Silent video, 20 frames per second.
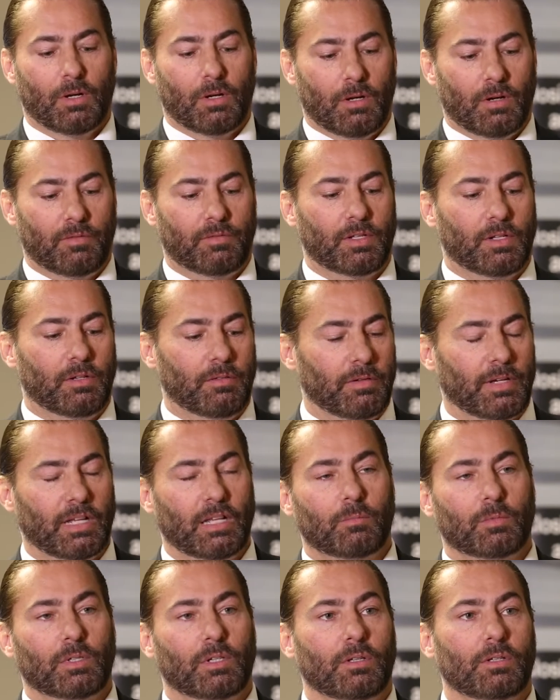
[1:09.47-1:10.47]
of the
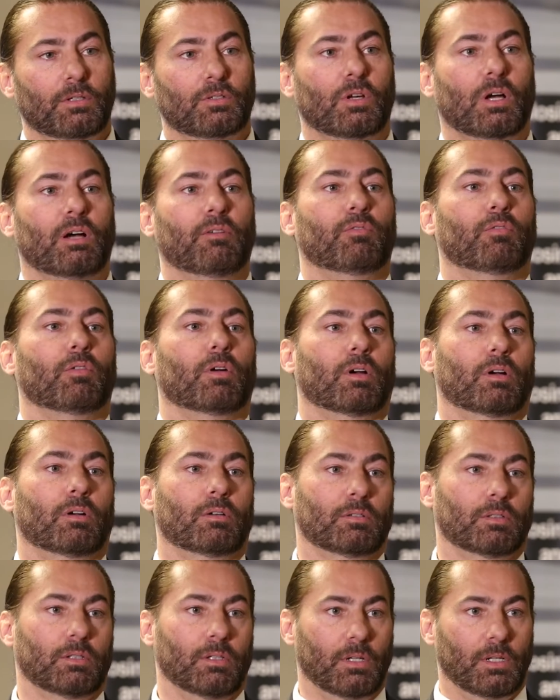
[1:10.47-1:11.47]
development of the software
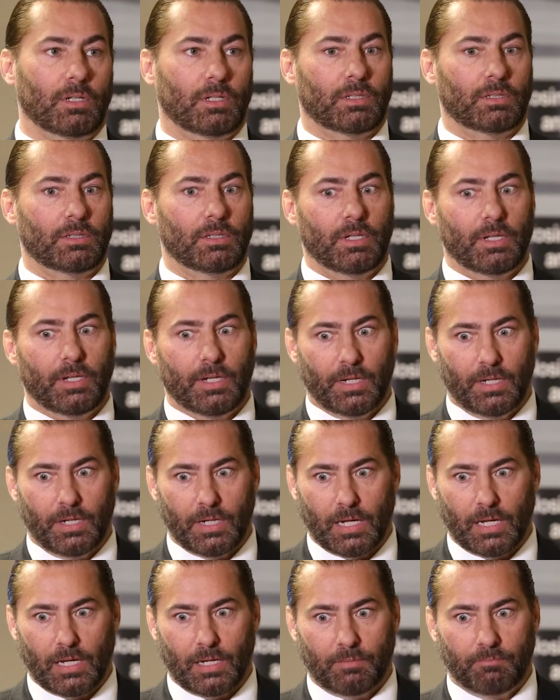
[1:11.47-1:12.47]
on
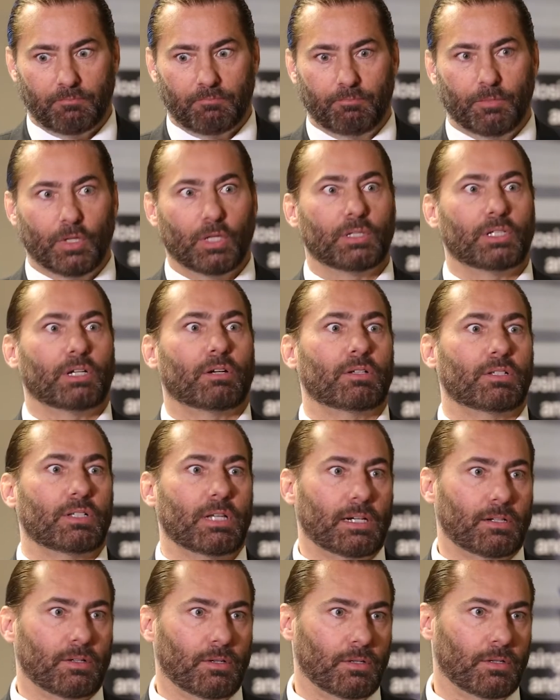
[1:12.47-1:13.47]
the military
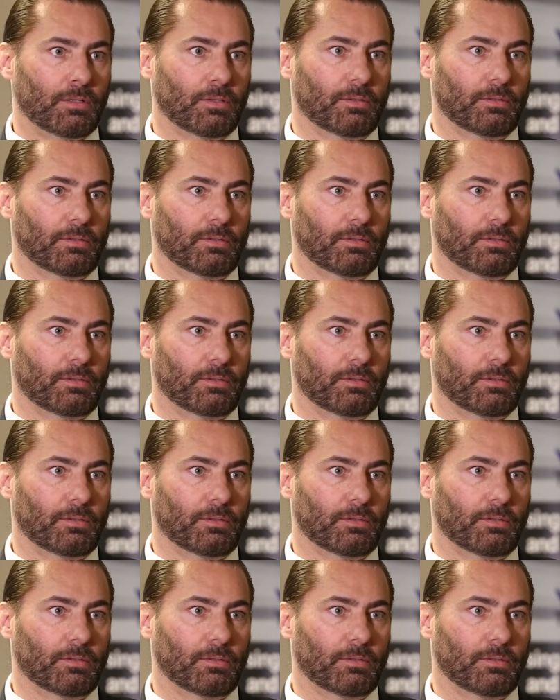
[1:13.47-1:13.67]
sector.